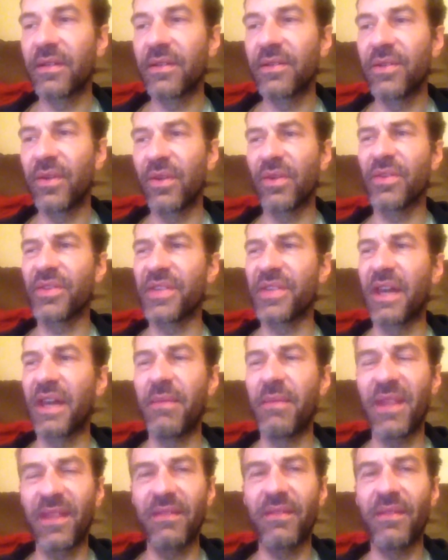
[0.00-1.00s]
two girls gave
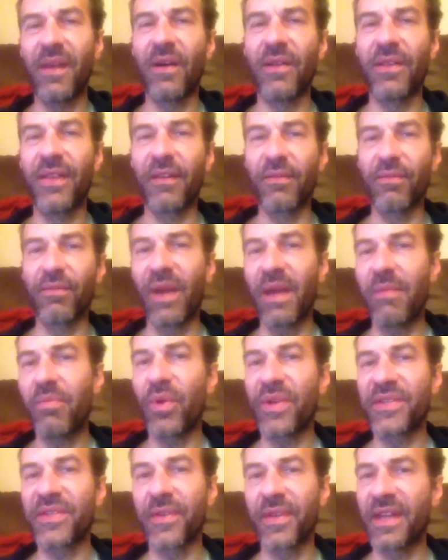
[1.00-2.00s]
me uh, their rape
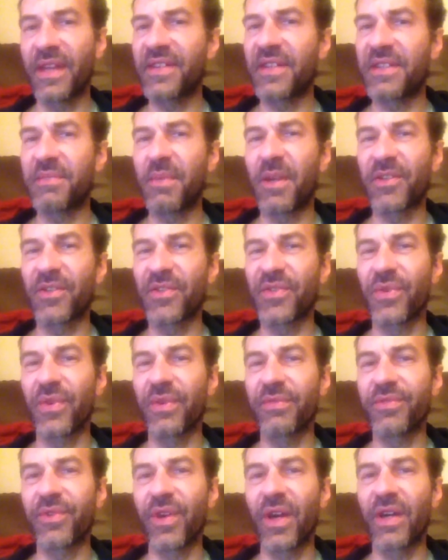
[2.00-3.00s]
whistle. That's a special sort
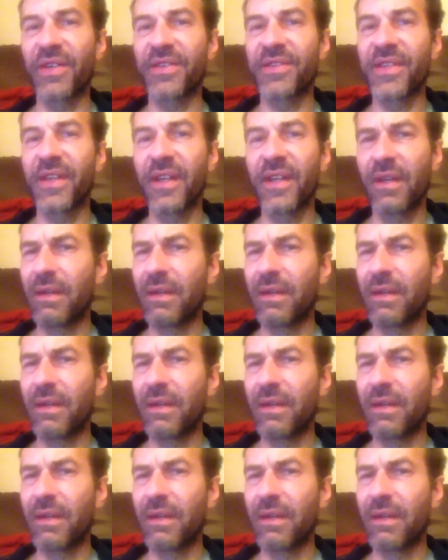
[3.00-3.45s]
of trust.